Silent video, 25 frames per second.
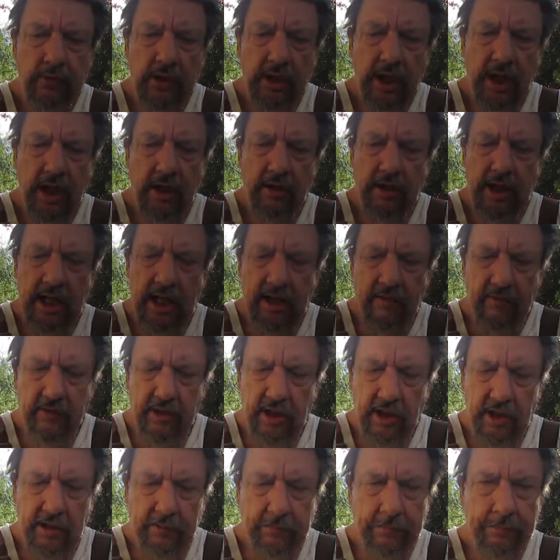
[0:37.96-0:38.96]
don't have
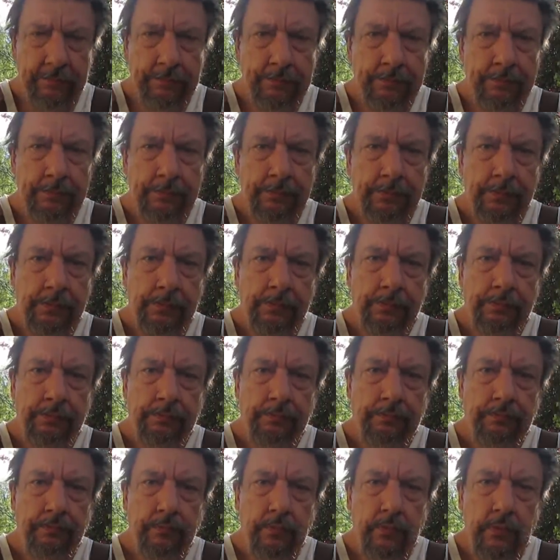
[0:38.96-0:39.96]
any
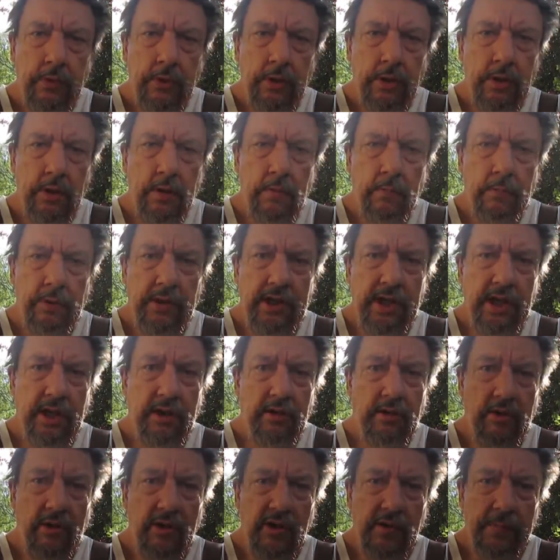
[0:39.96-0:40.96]

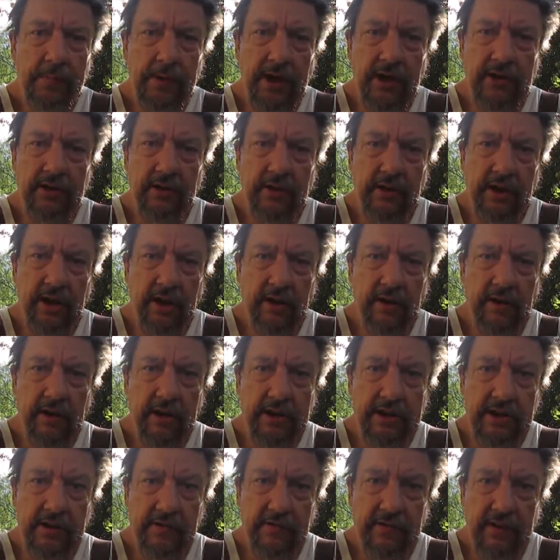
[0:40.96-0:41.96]
particular special
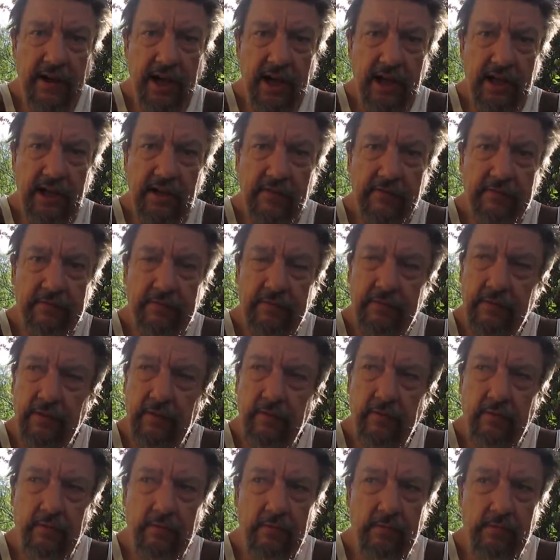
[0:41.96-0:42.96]
knowledge. In fact, if
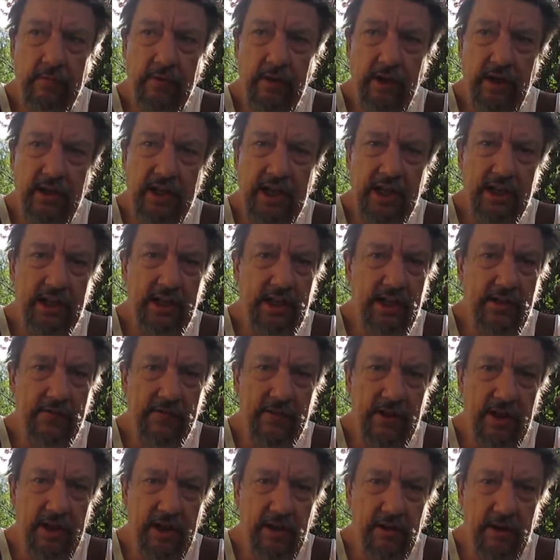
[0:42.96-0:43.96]
you take these
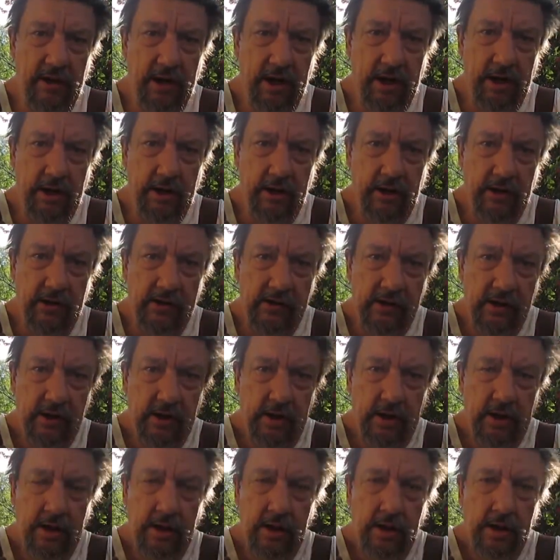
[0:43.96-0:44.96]
video editors,
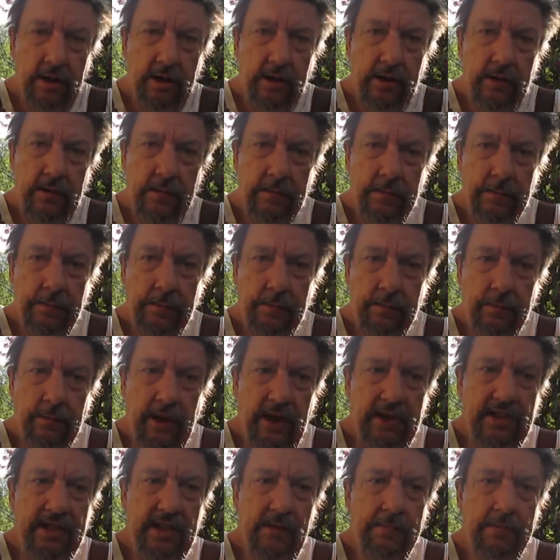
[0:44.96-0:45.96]

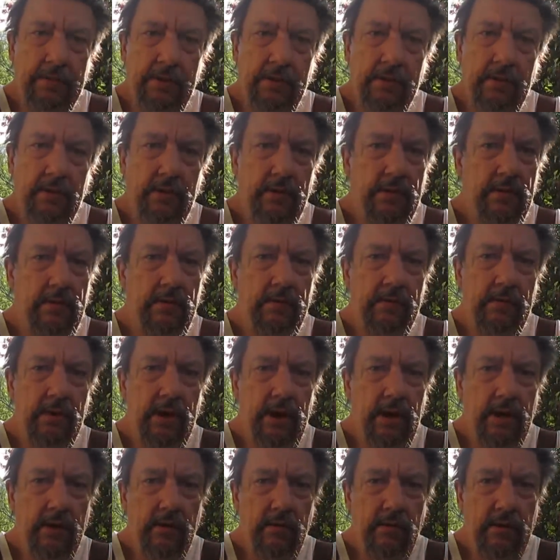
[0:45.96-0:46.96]
my typical
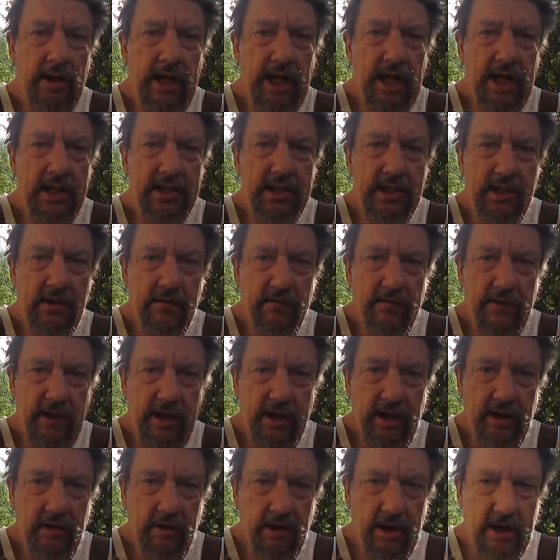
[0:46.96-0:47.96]
reaction to
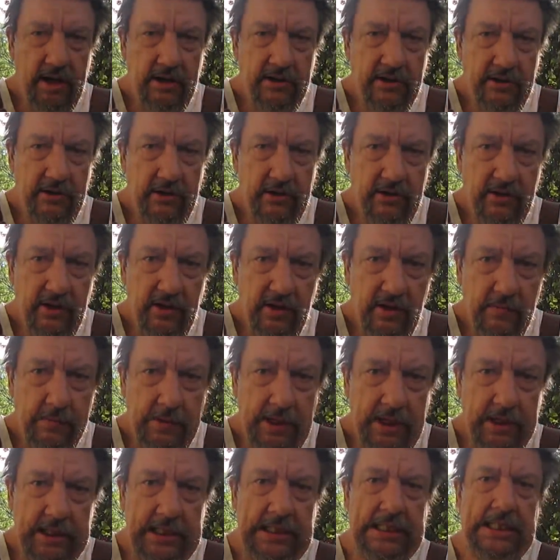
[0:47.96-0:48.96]
video editors has
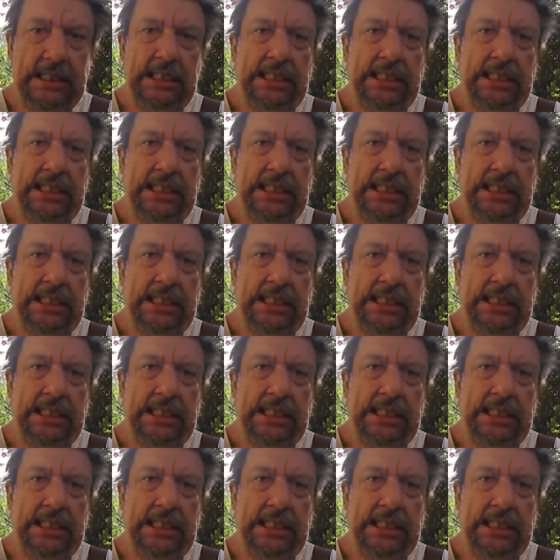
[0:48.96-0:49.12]
been,